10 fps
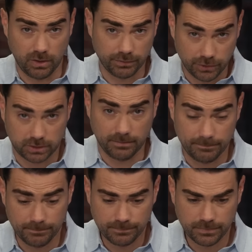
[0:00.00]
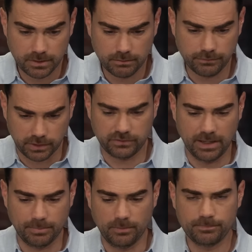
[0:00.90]
overtook them, for
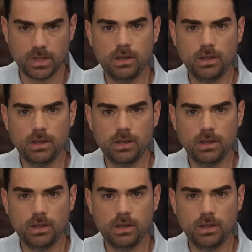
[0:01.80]
example.